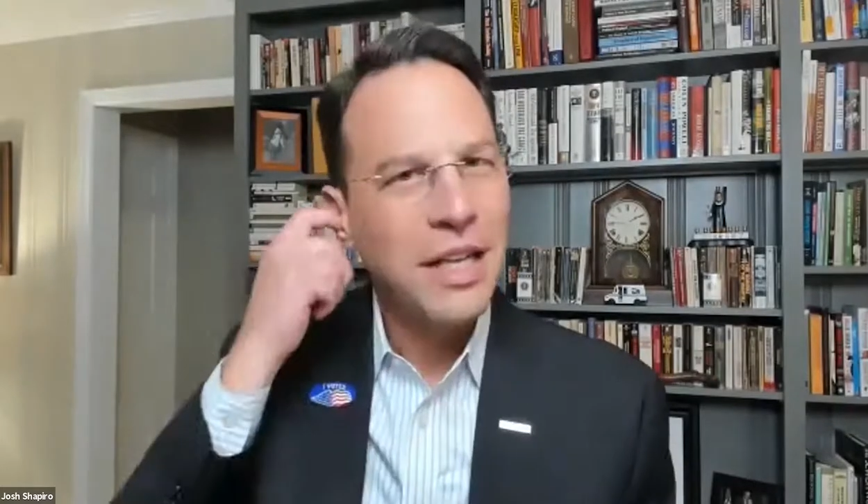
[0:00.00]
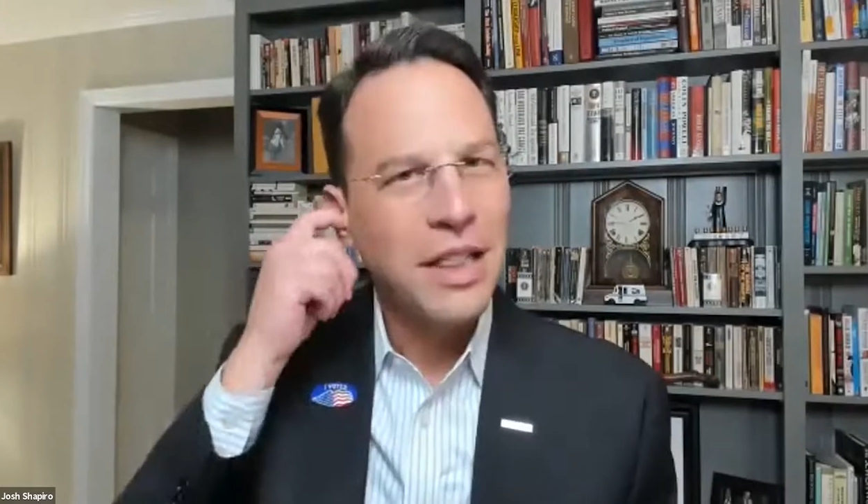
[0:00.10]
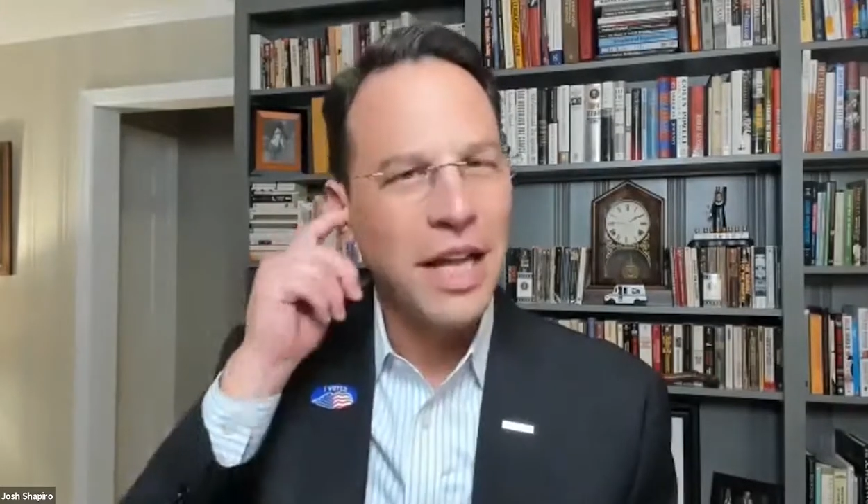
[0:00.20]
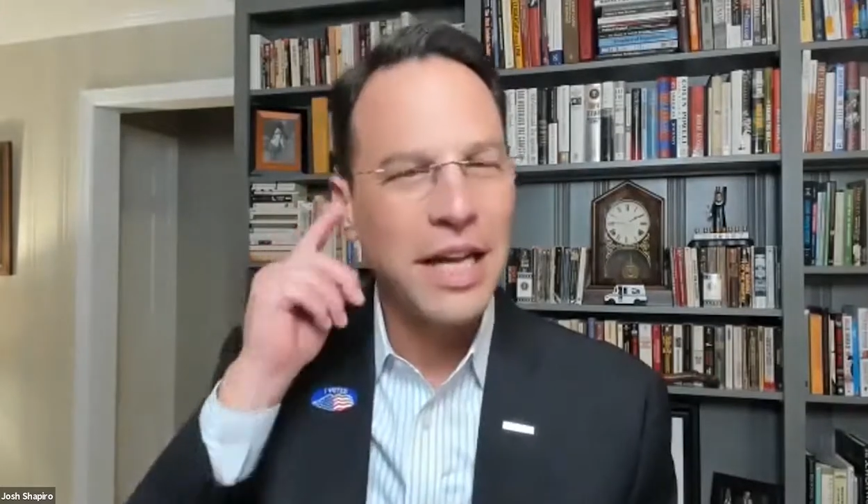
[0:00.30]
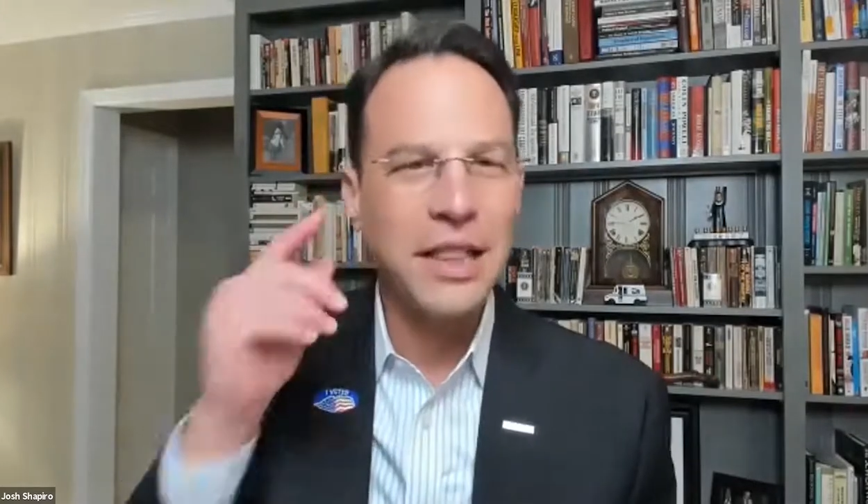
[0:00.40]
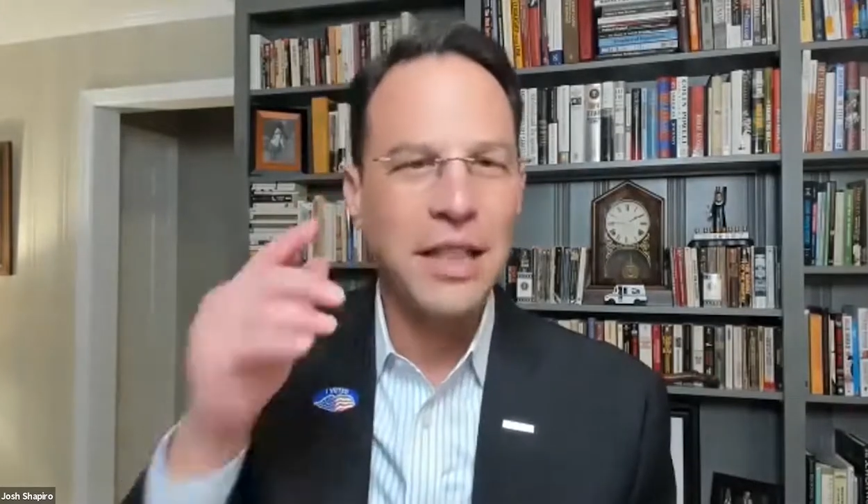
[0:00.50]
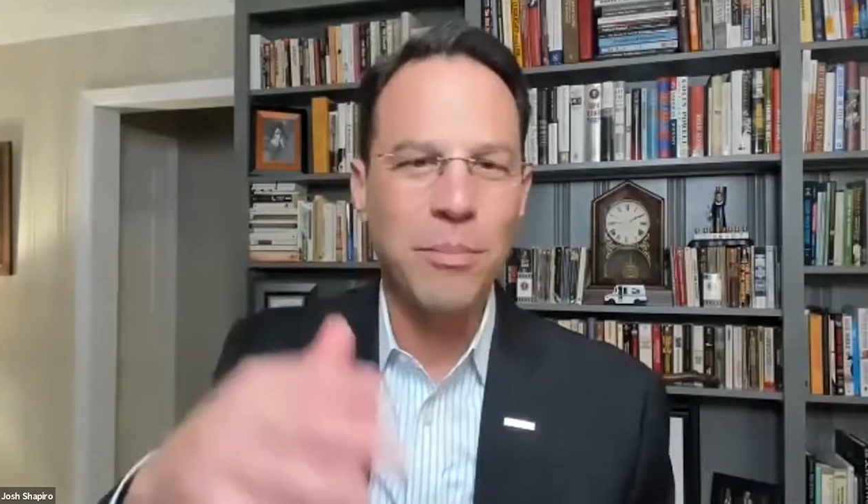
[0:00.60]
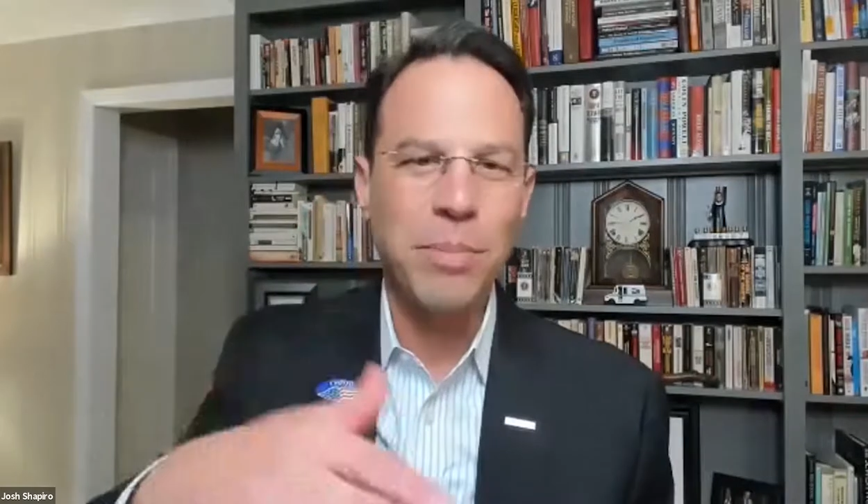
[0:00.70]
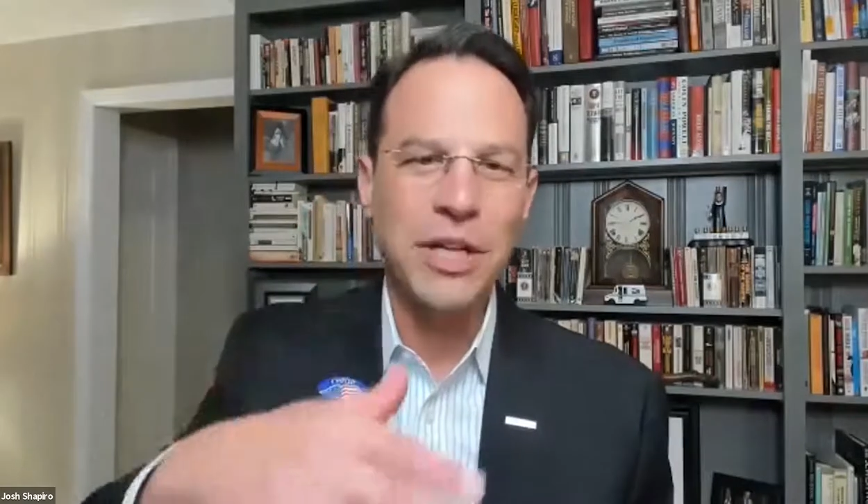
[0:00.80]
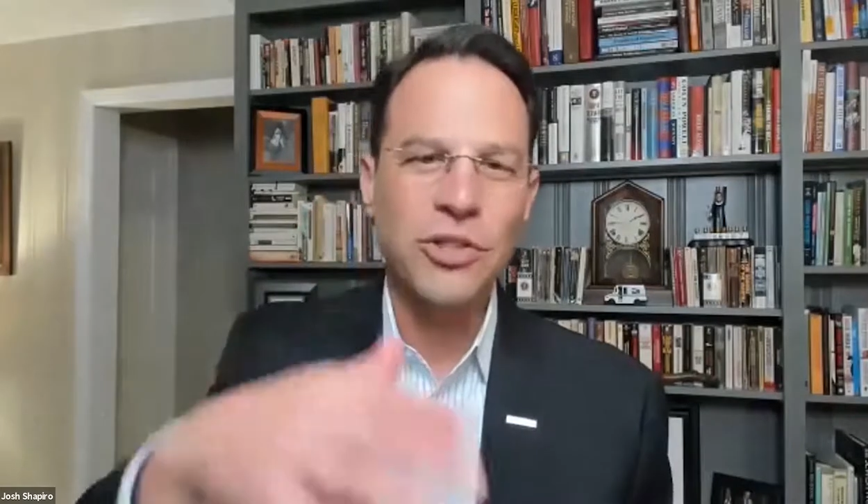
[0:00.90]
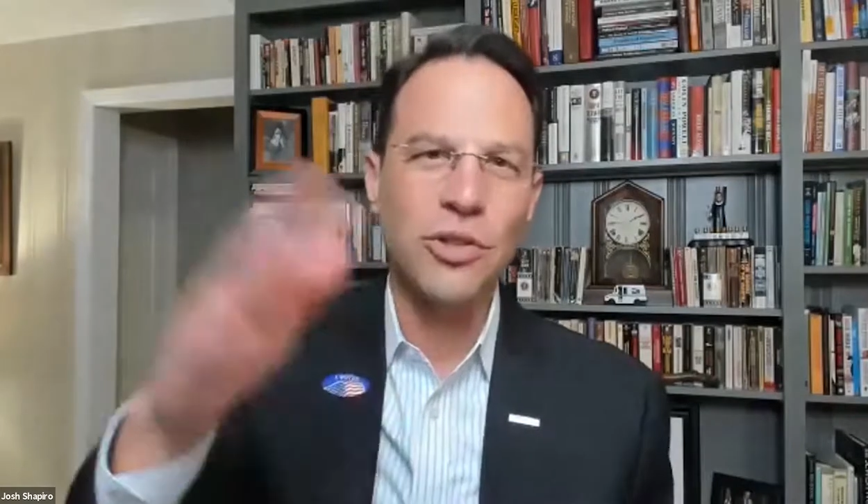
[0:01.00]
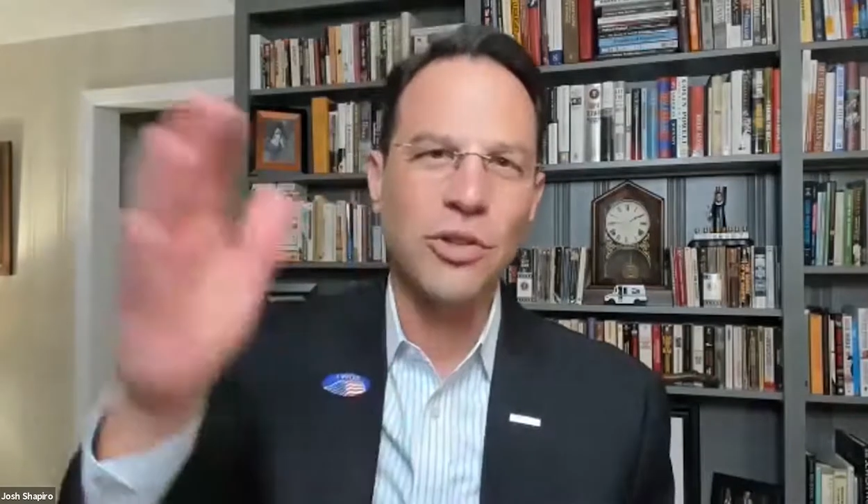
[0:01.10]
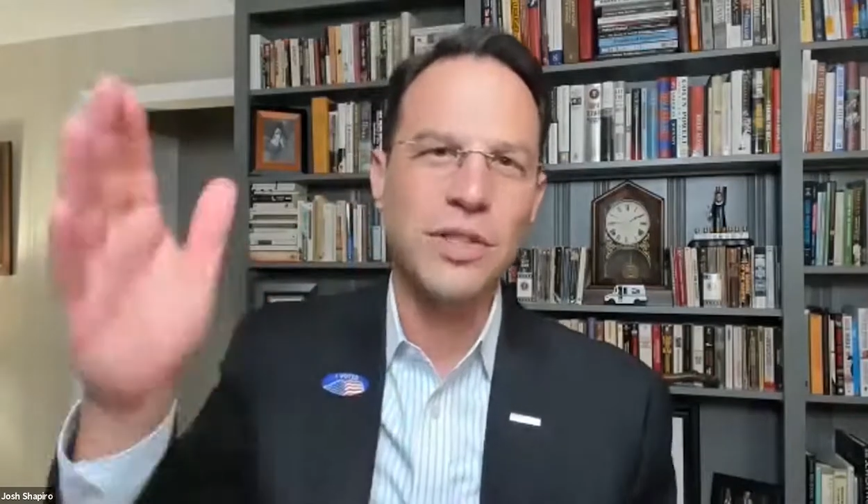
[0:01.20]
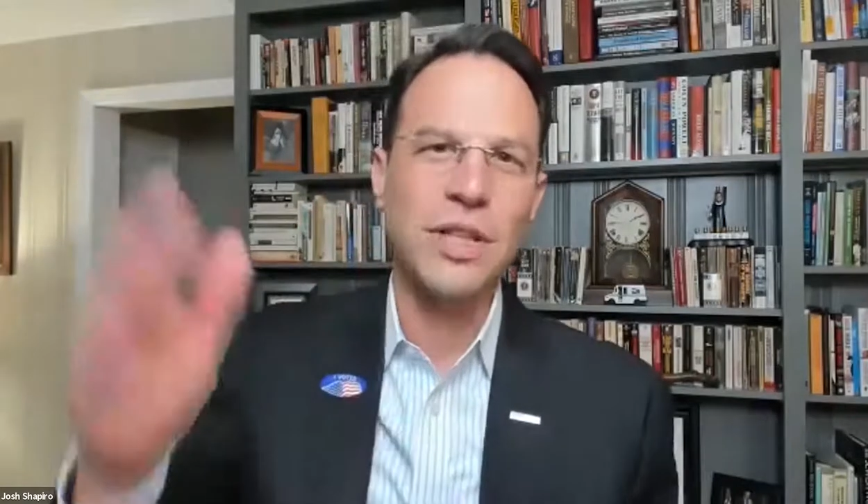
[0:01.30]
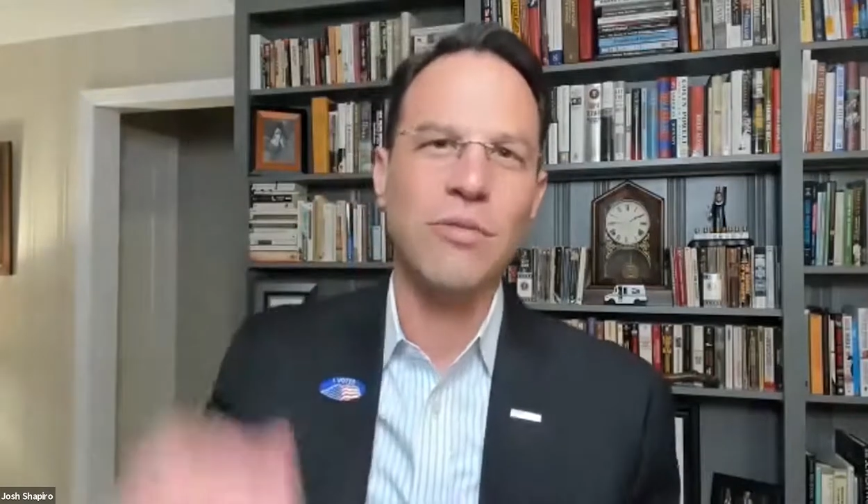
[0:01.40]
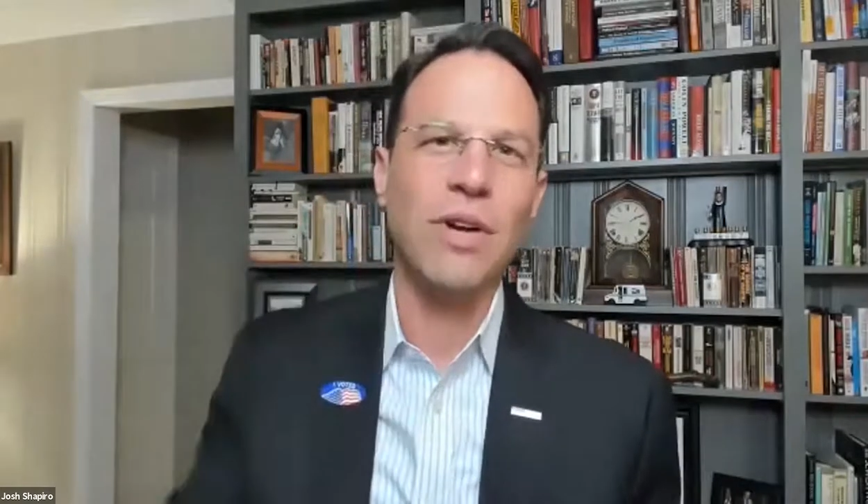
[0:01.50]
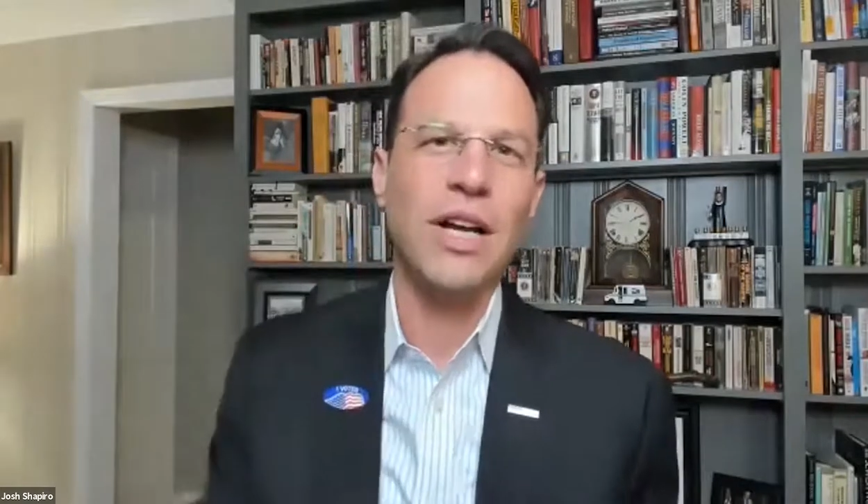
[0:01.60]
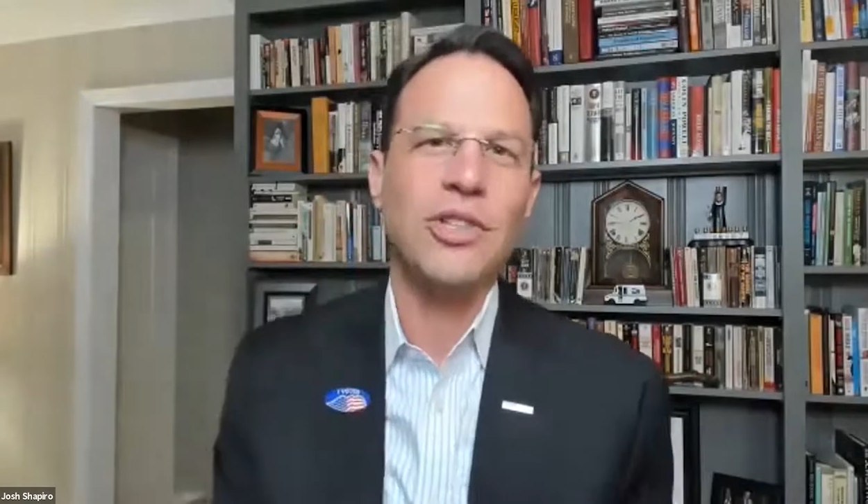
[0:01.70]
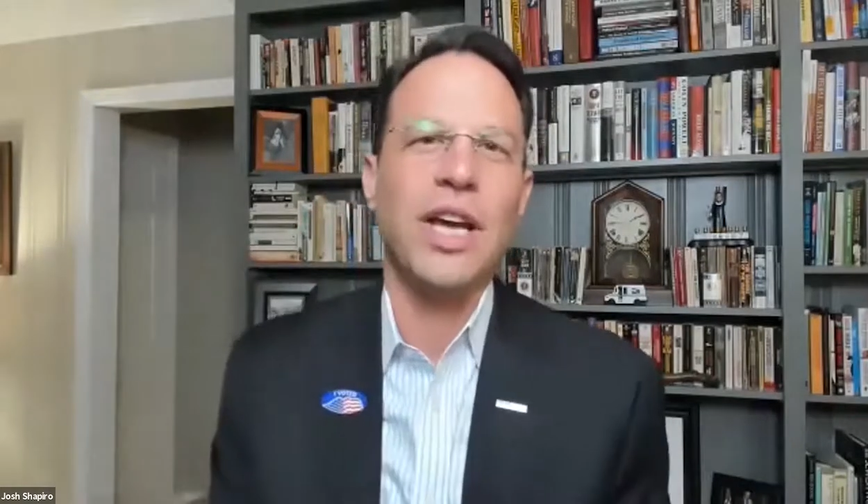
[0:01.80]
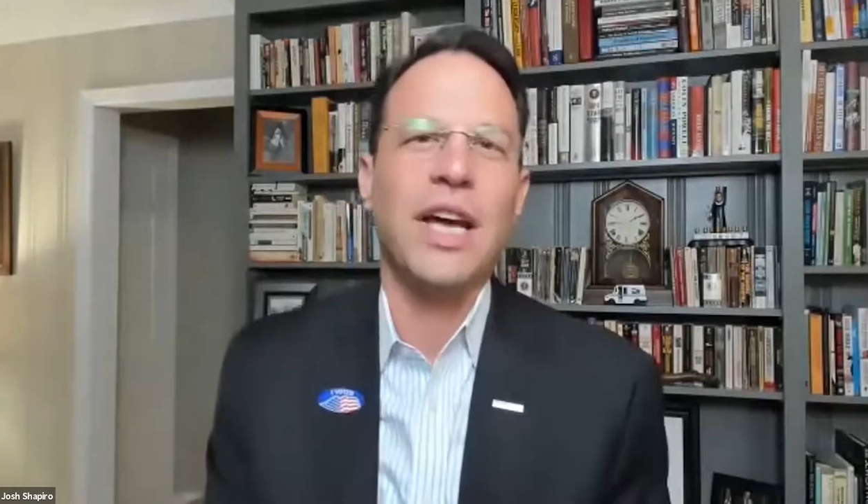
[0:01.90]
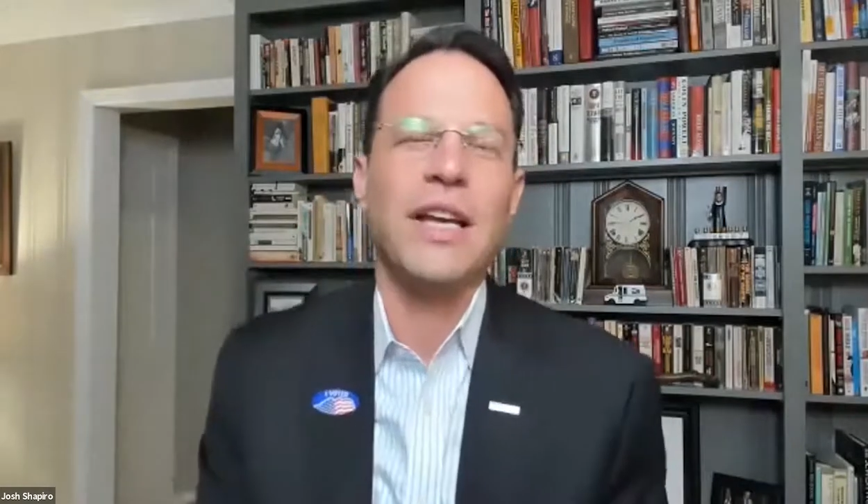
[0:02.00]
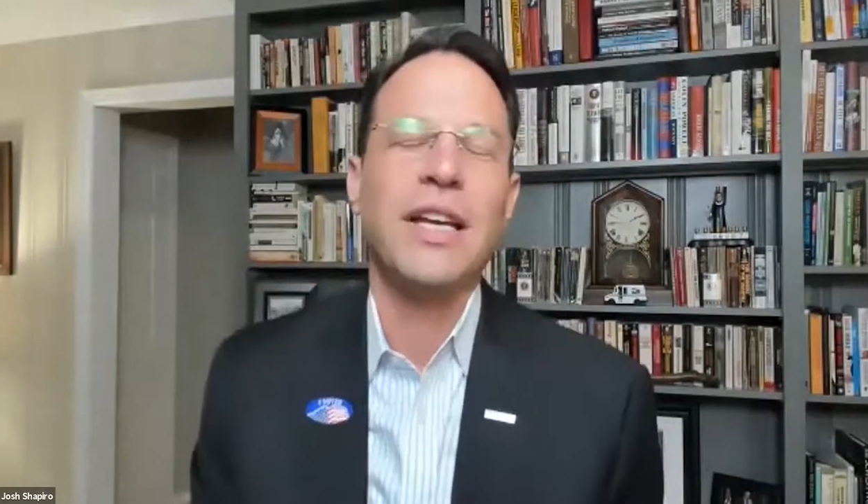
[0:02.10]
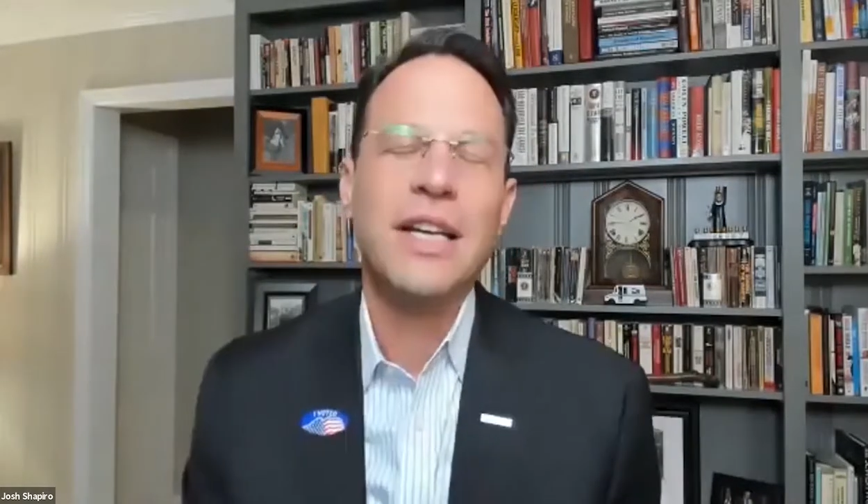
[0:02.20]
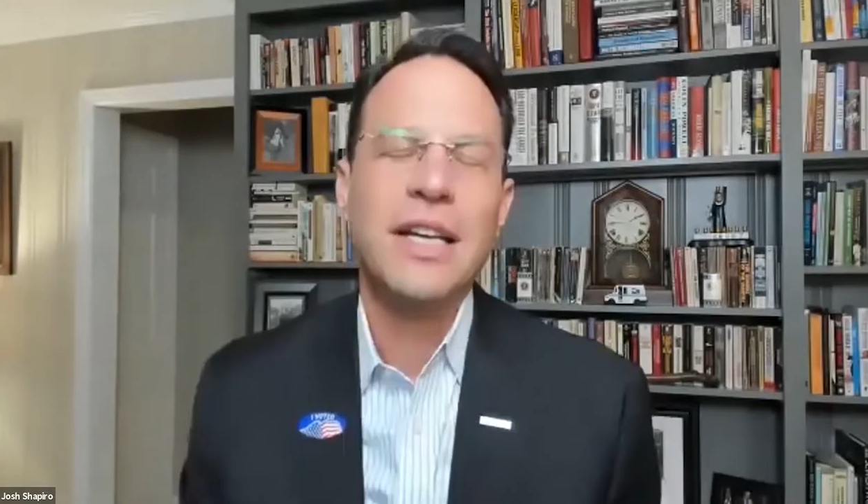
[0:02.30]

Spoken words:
like the pictures that Rajette